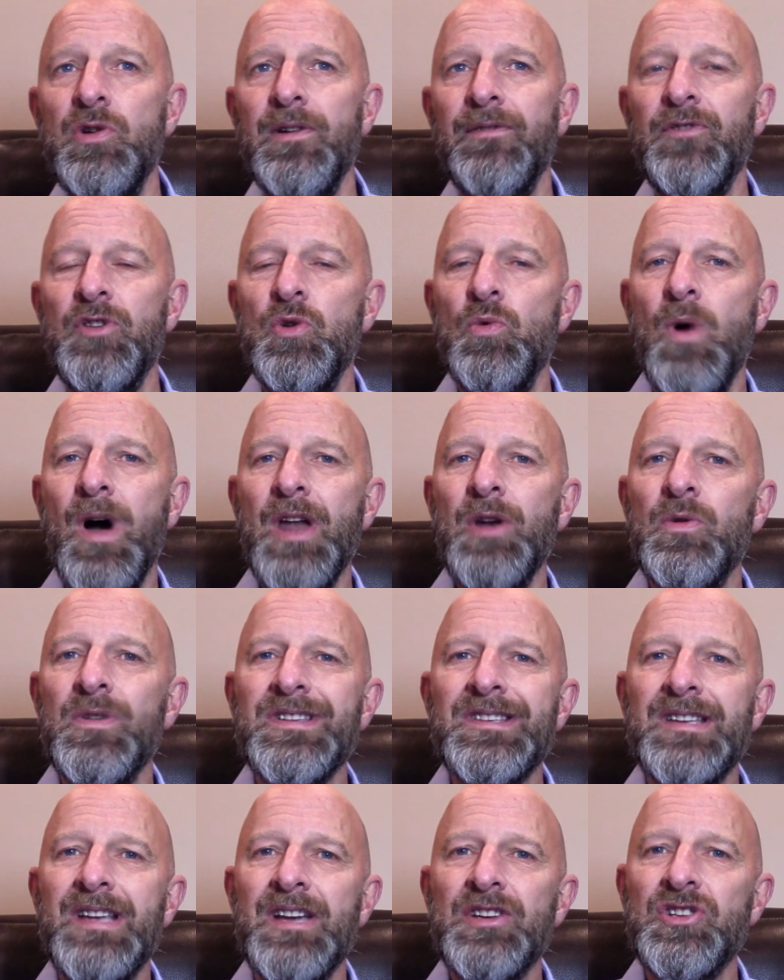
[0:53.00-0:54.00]
if you want to
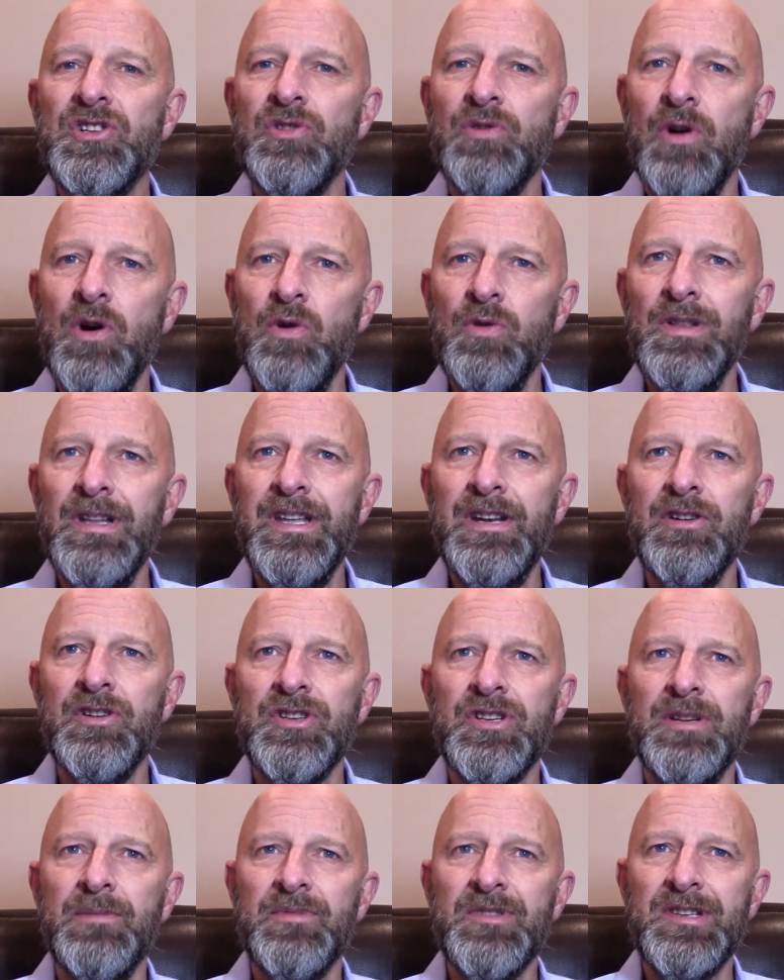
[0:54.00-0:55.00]
assess your own
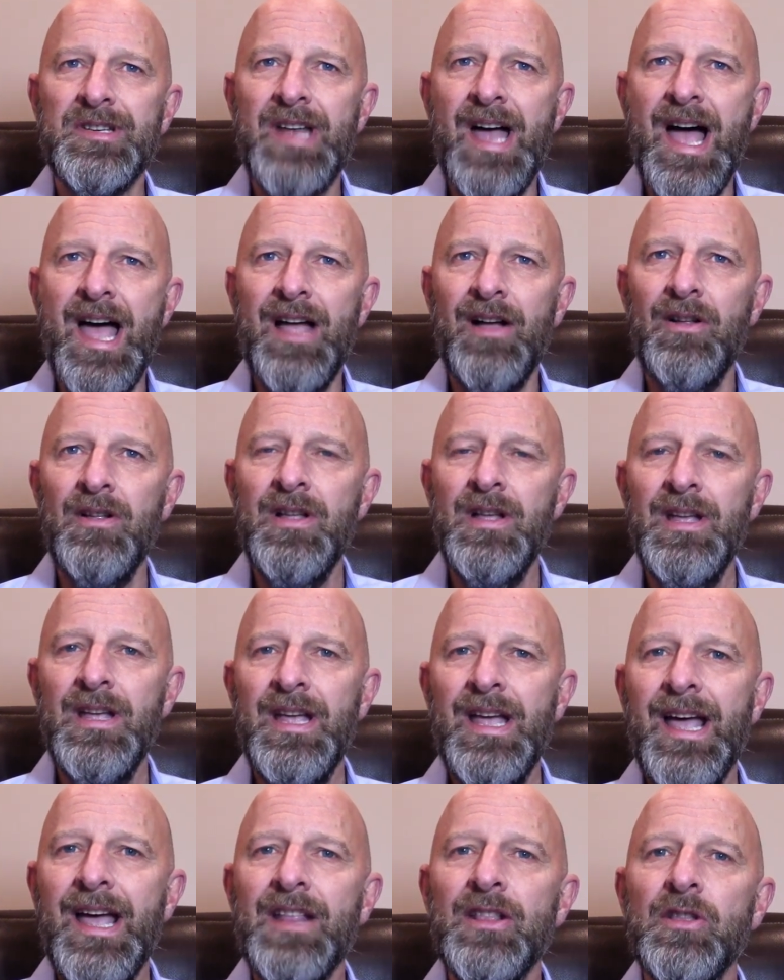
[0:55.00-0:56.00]
leadership style
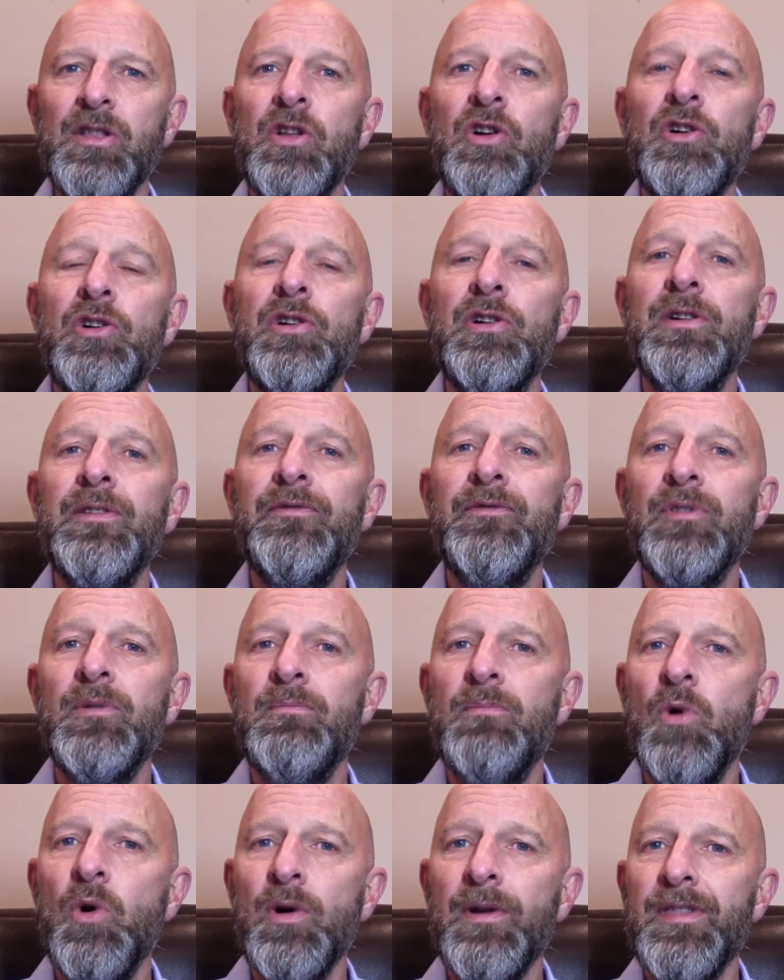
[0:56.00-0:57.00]
and learn from
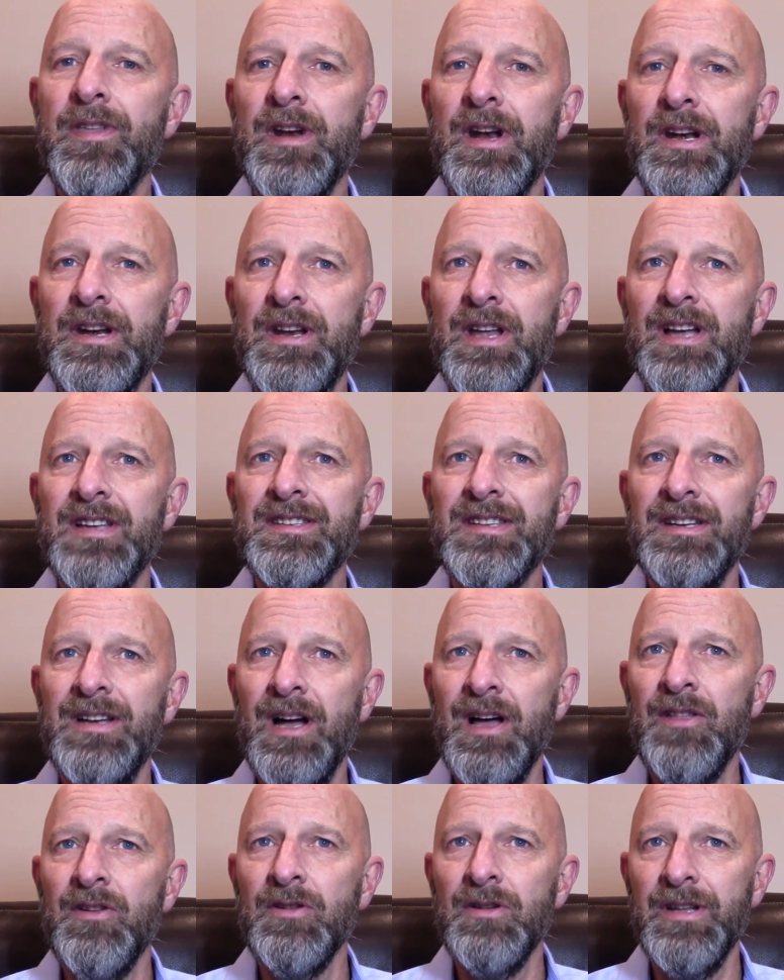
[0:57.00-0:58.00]
more than a dozen
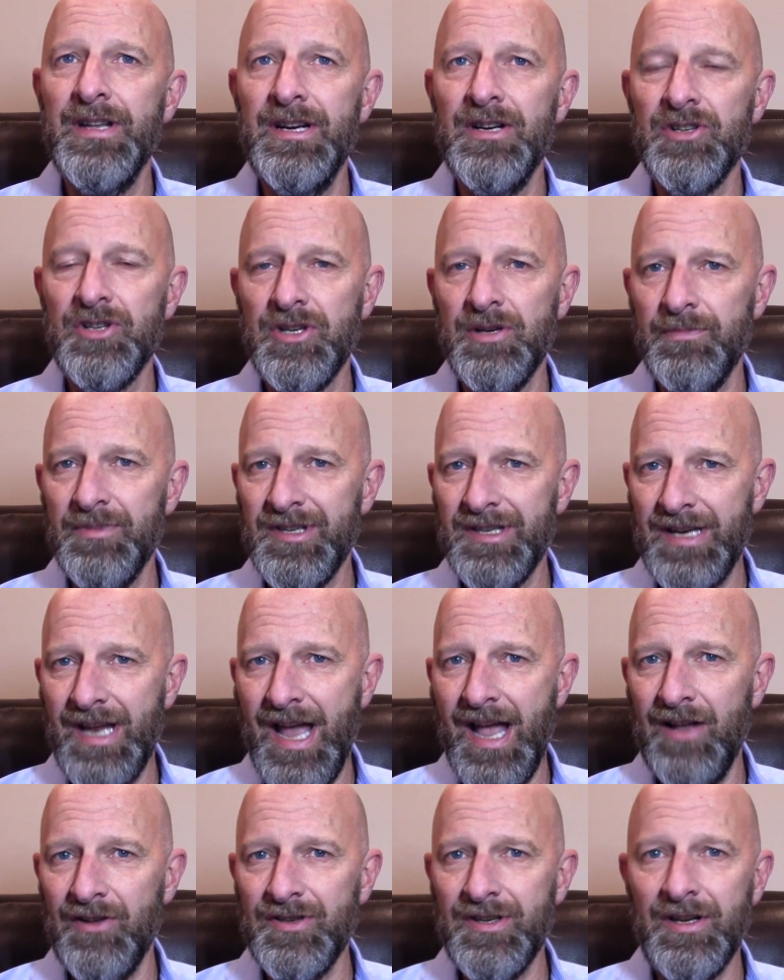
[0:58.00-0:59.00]
other leadership
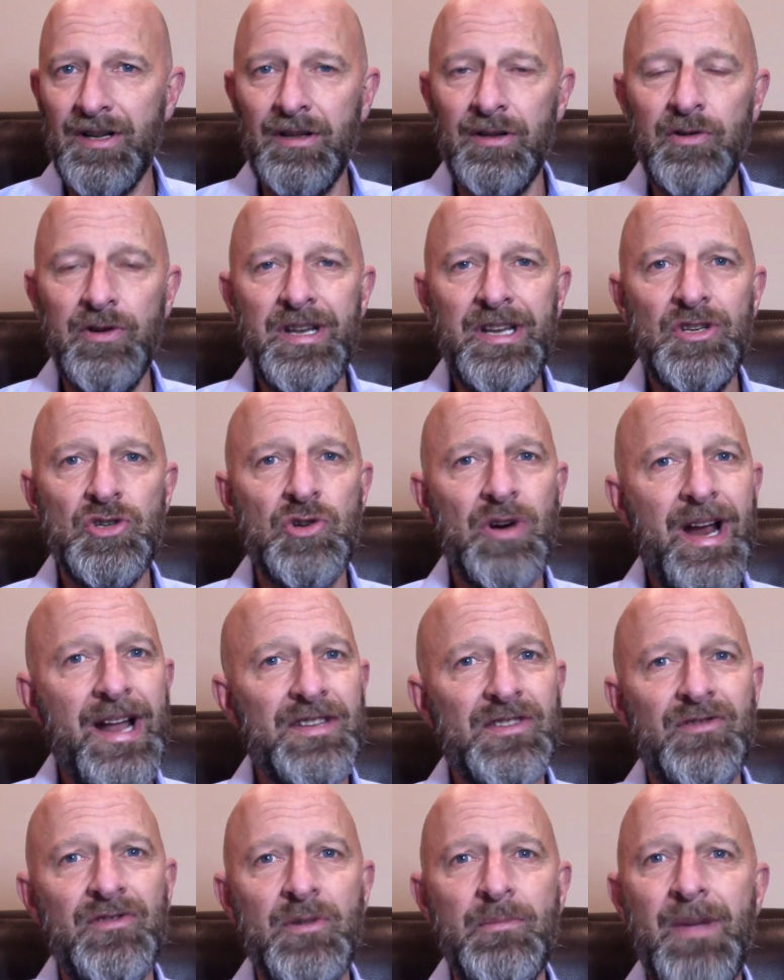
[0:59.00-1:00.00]
styles, including
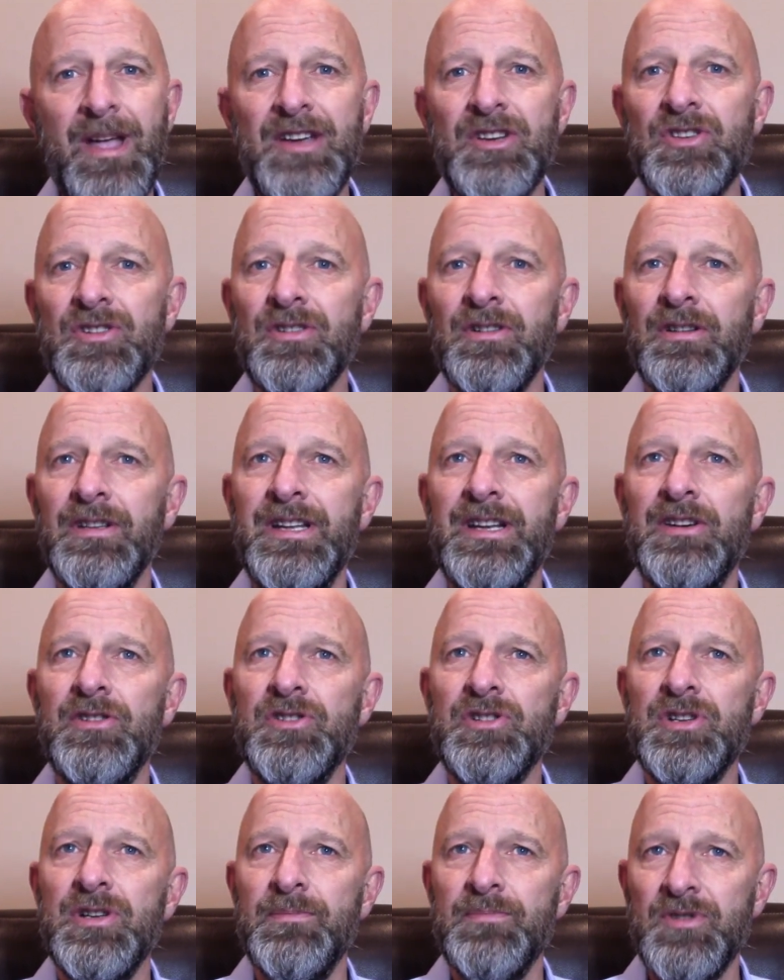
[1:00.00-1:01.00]
transformational
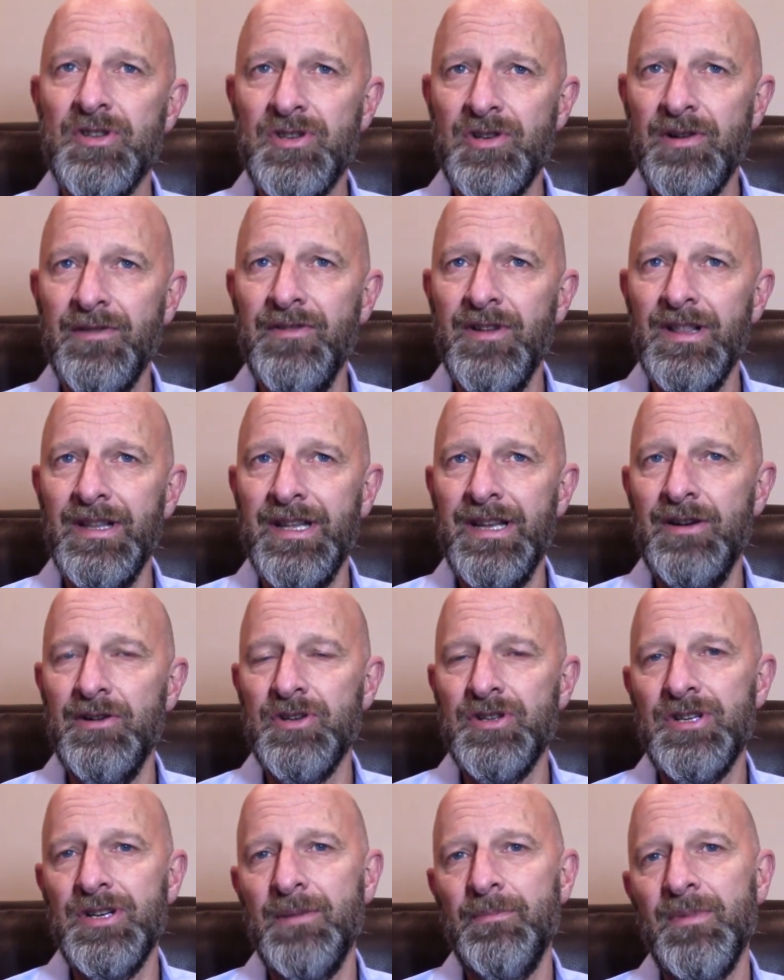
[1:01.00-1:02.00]
leadership, servant
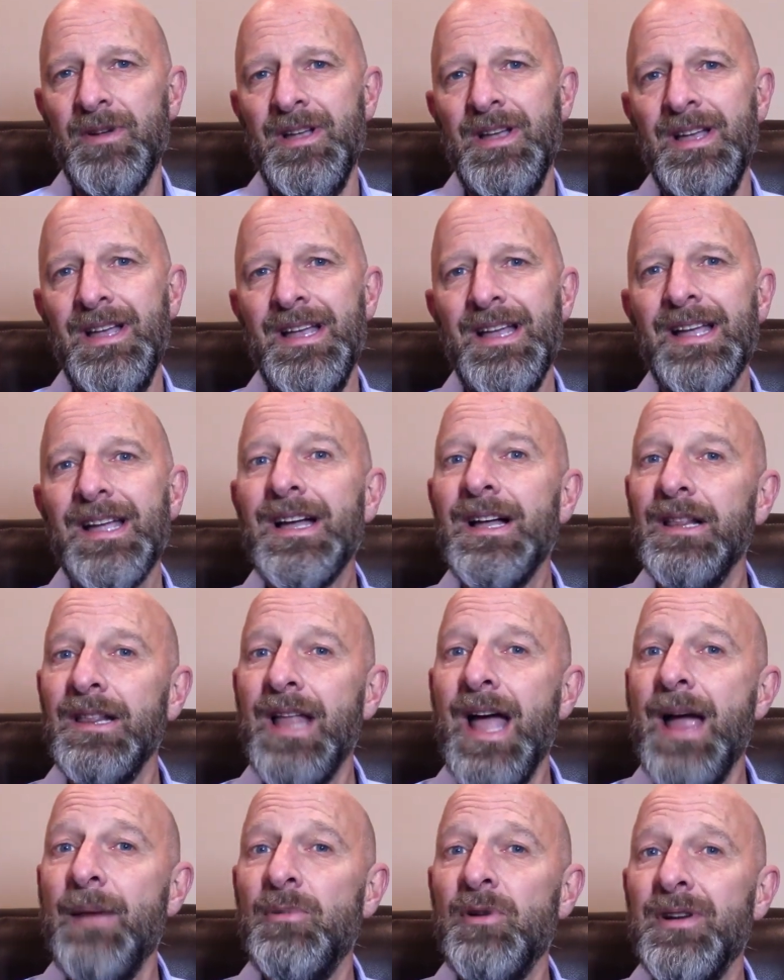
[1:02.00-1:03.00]
leadership,
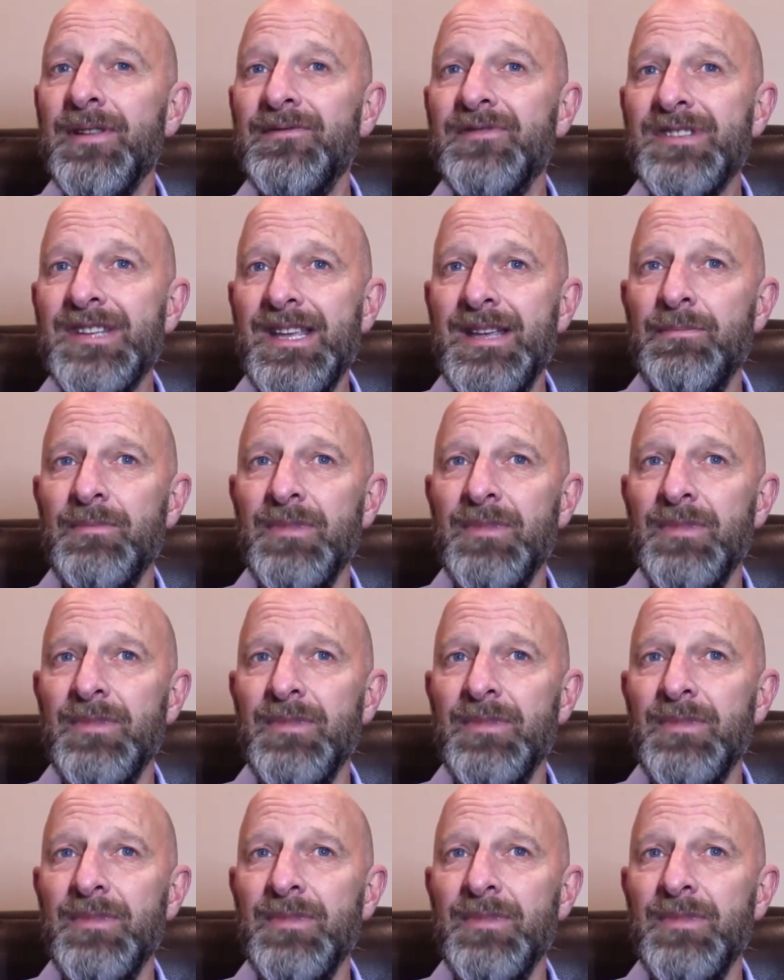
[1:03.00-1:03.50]
collaborative team